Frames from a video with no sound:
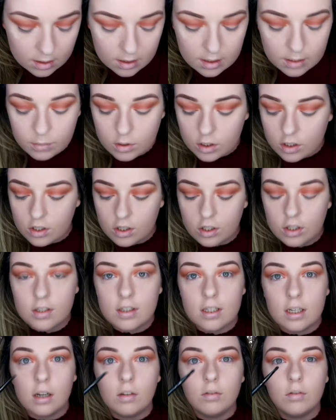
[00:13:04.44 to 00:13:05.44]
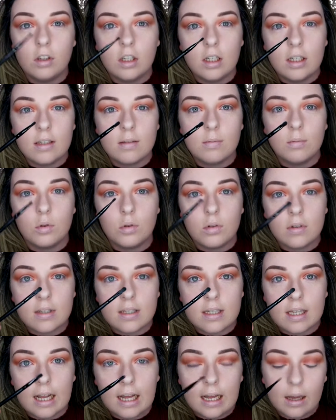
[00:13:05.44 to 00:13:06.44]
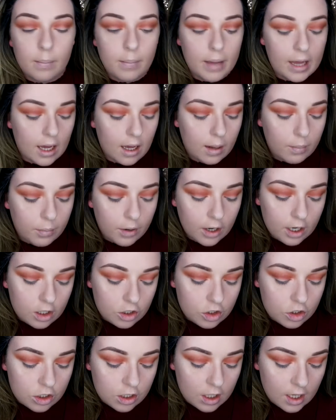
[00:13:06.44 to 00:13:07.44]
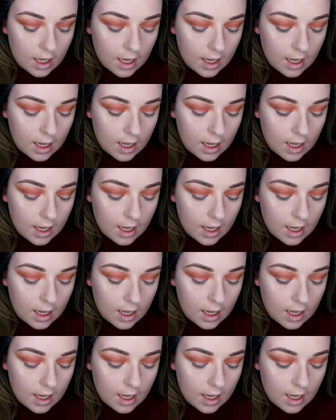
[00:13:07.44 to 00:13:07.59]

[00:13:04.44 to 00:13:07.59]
So I'm used to using a really small sleek makeup brush